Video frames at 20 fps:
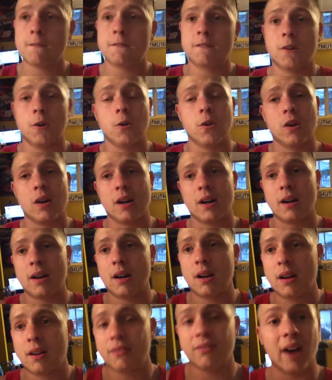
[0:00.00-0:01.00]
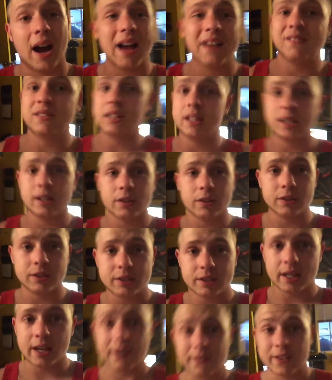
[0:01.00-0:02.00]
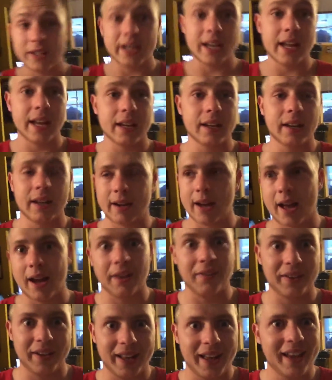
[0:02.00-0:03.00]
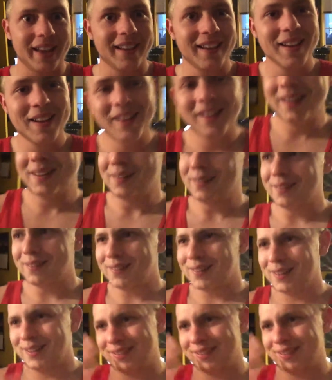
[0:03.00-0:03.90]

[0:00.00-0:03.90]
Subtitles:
for 5 videos every day. Or not every day.